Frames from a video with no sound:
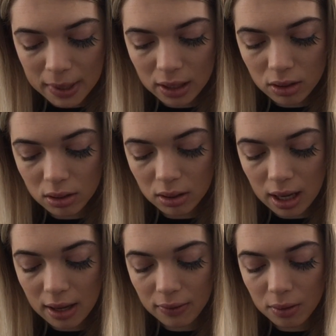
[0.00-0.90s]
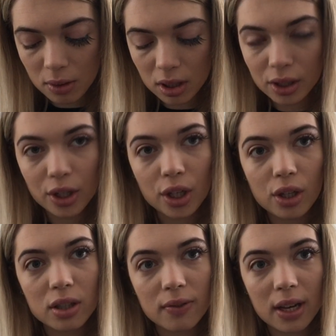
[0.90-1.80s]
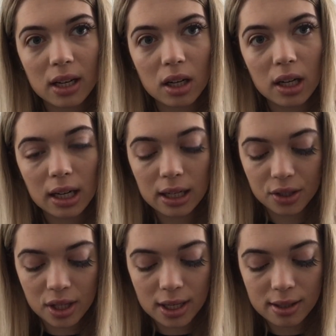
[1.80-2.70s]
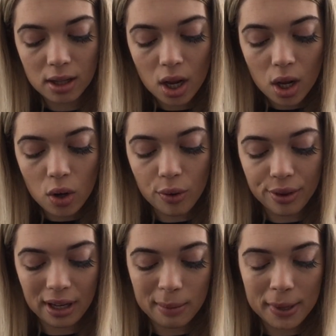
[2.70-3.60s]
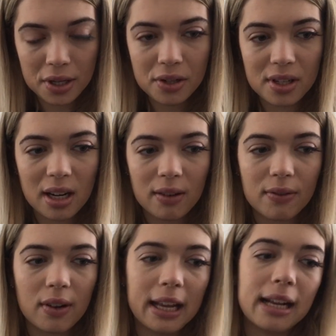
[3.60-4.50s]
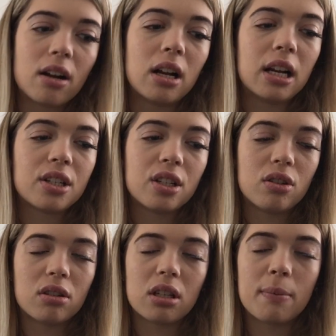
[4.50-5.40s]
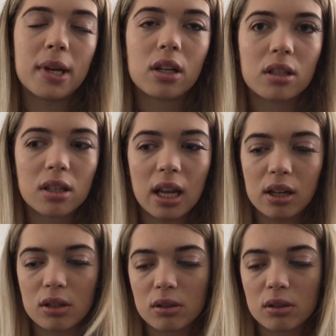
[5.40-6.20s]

make sure that if you are going to use fake eyelashes, or think about using it fake eyelashes, just to make sure